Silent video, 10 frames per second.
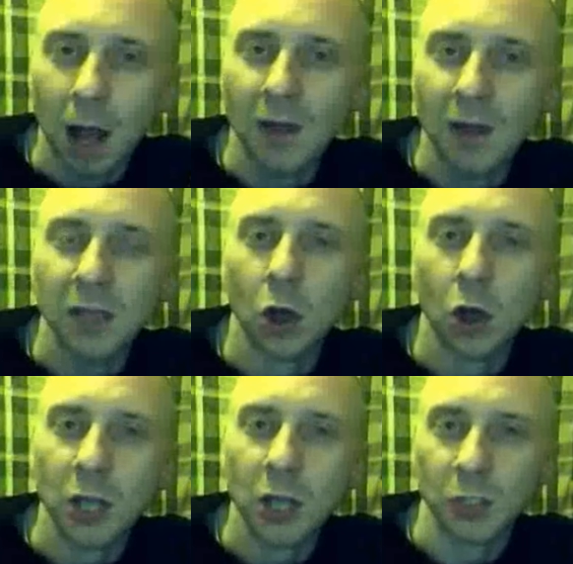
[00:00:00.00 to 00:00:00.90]
and then the
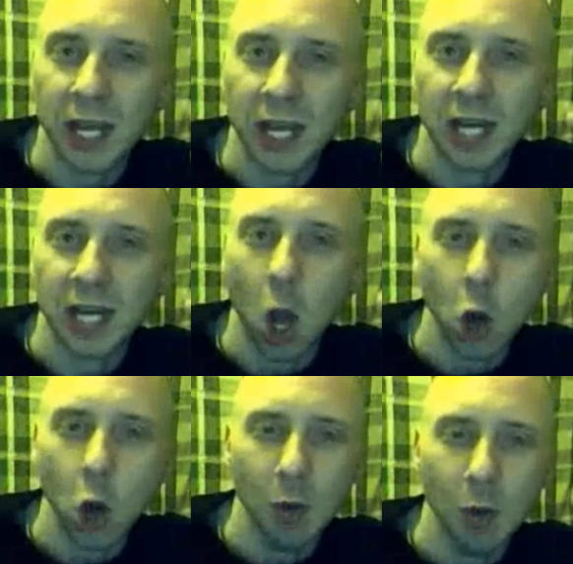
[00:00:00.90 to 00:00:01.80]
guys were taking it
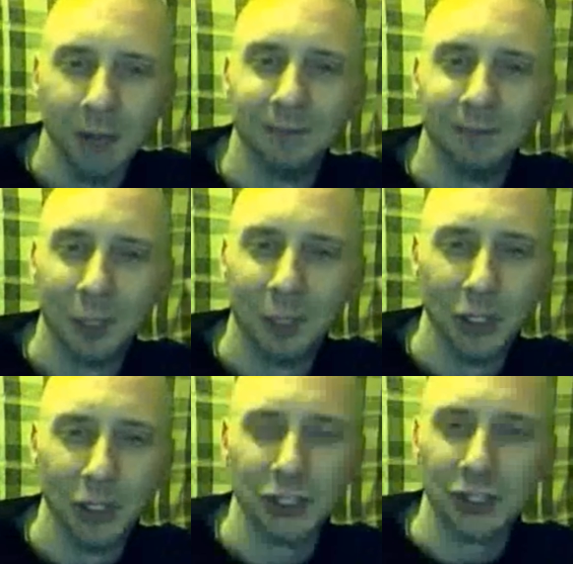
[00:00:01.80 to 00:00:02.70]
home
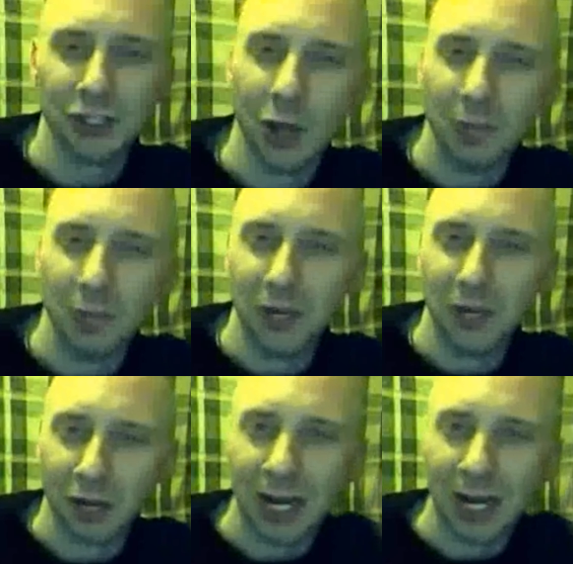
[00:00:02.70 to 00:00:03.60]
because it's like you
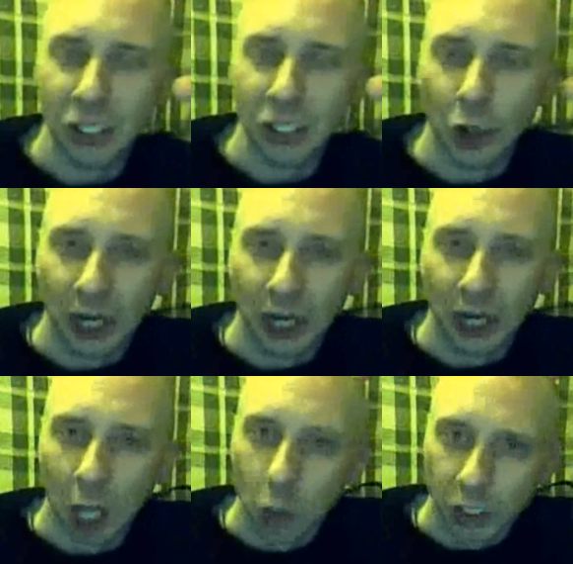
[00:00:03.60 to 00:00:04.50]
put it on a glass jar and it
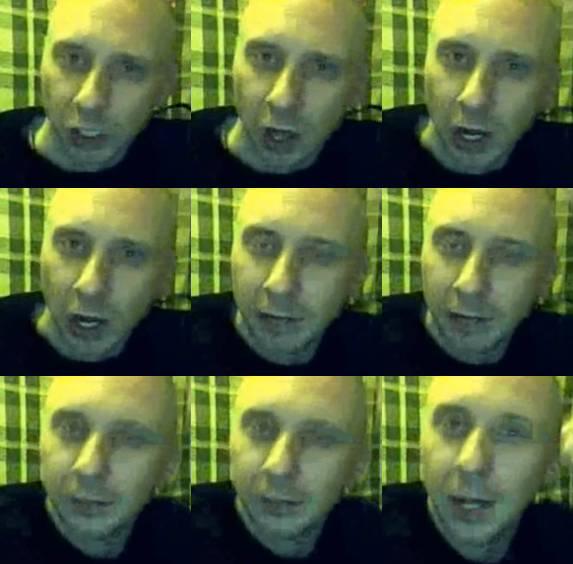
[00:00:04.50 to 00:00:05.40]
glows at night,
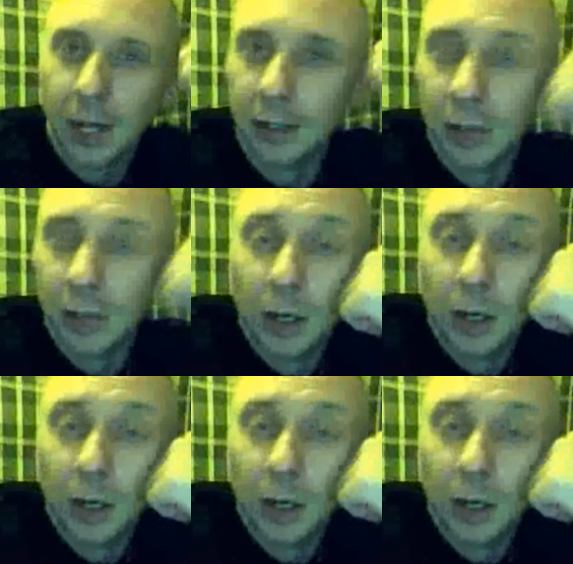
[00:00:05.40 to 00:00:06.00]
and